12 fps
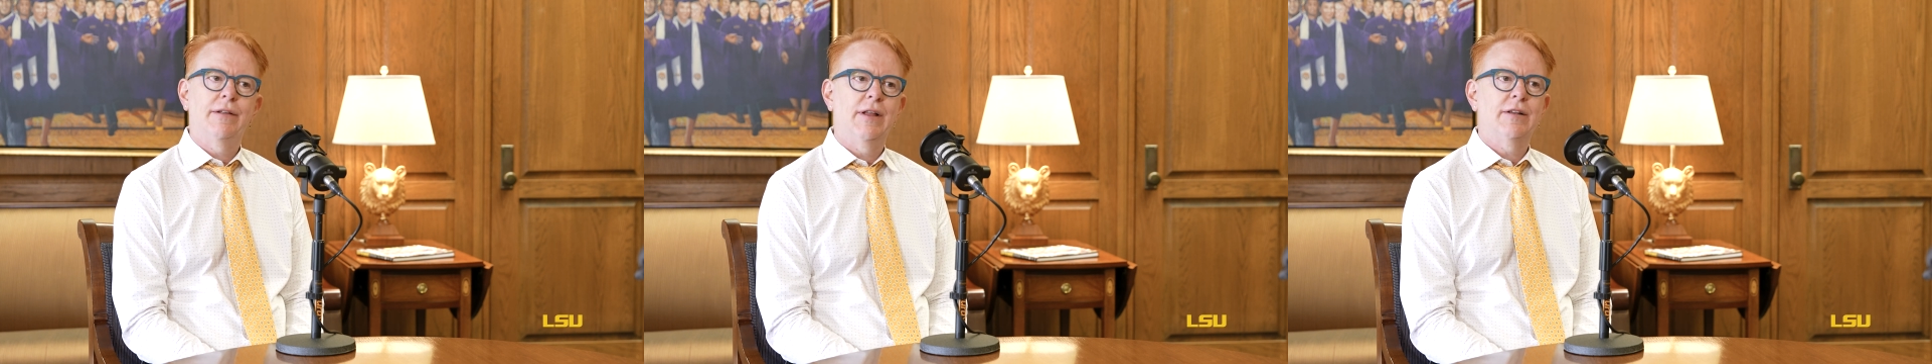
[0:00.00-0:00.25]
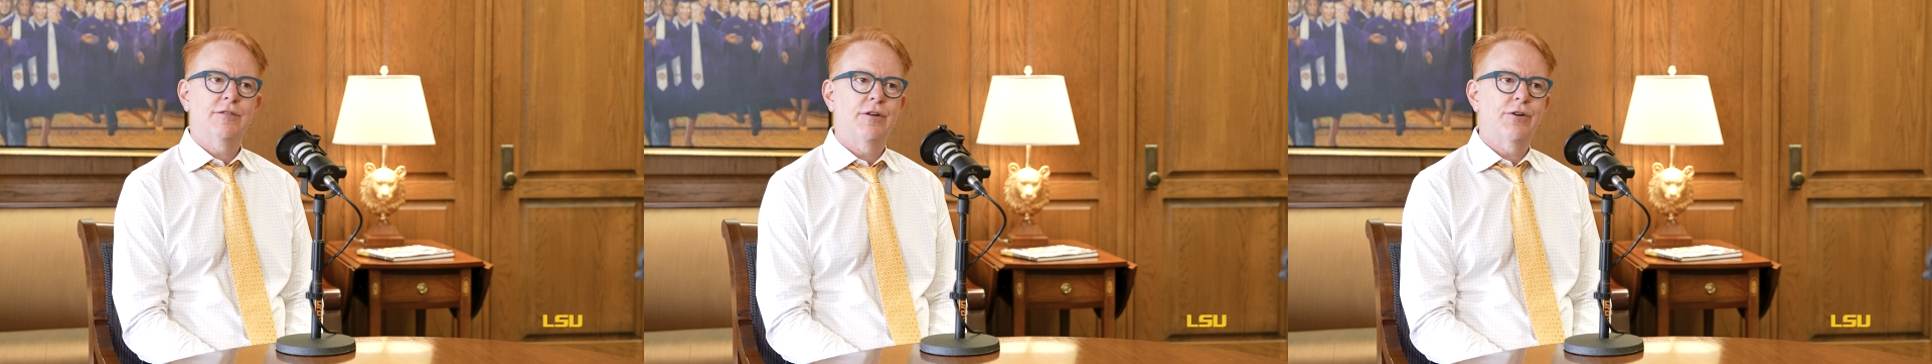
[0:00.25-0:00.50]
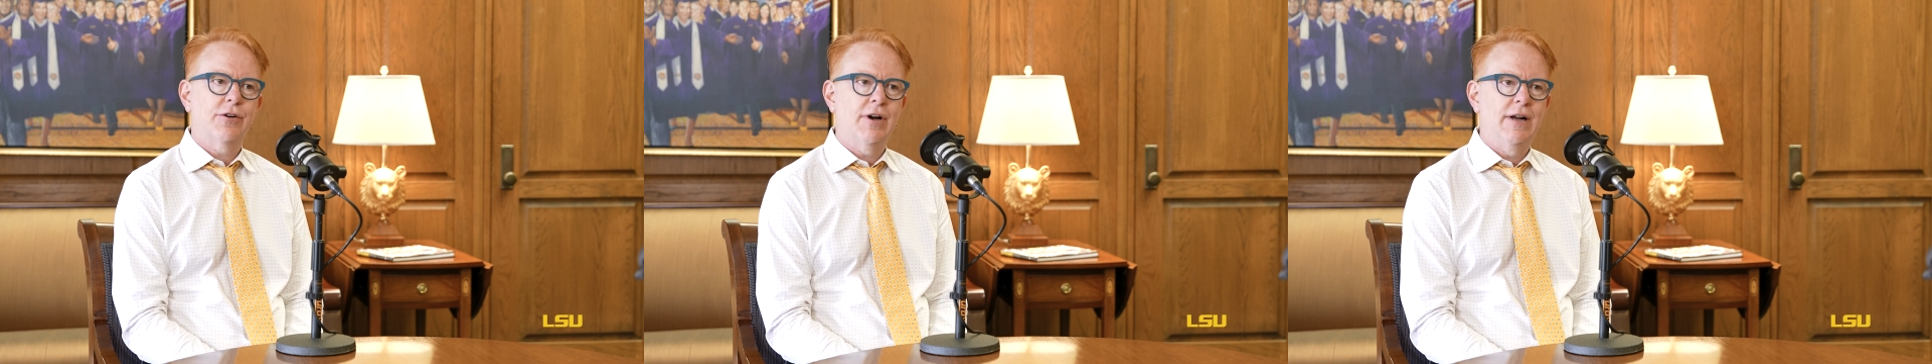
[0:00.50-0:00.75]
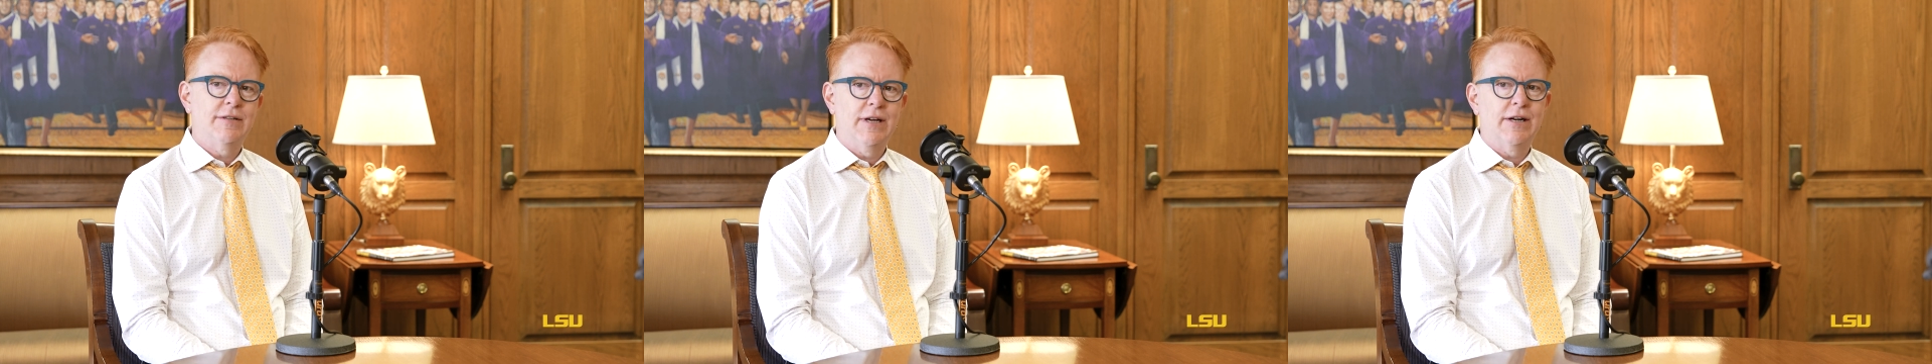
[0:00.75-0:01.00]
and that's
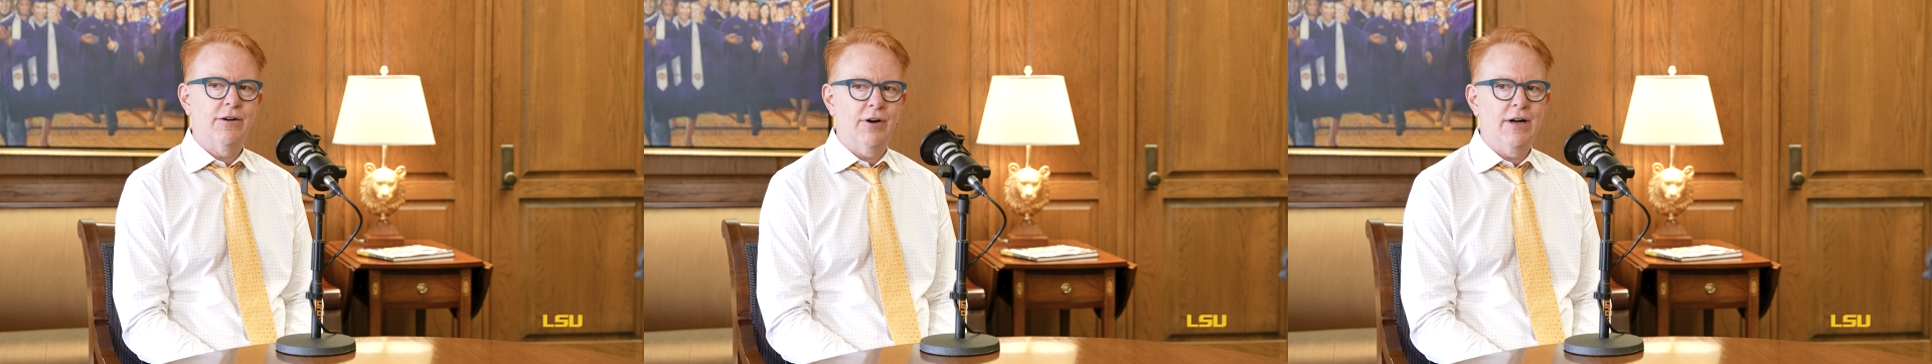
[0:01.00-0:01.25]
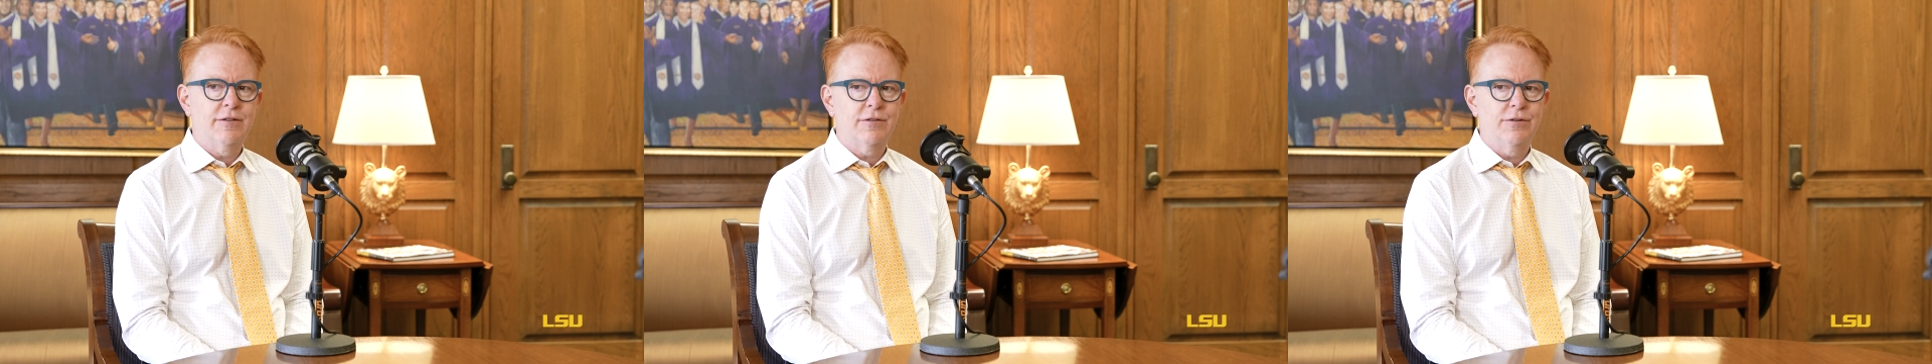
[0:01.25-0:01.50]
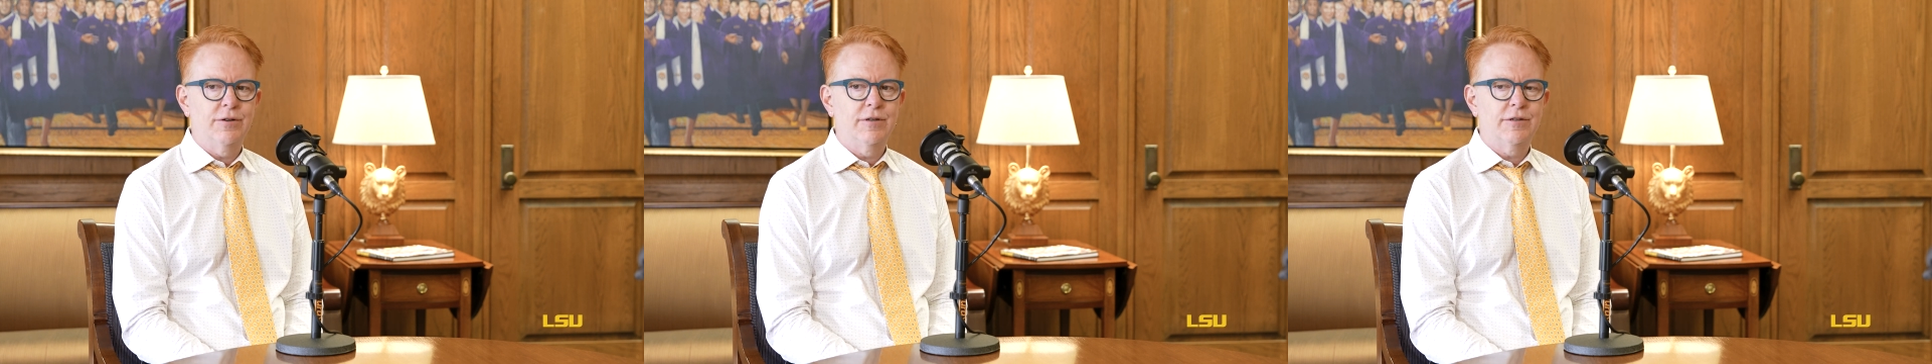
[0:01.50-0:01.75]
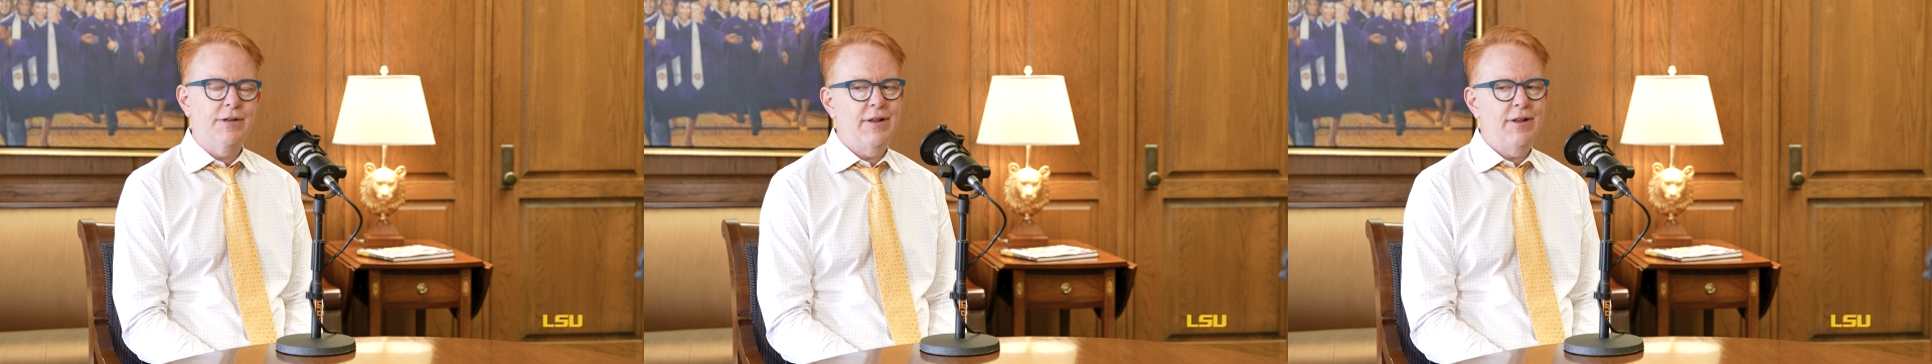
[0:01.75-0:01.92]
undergrads and grad students.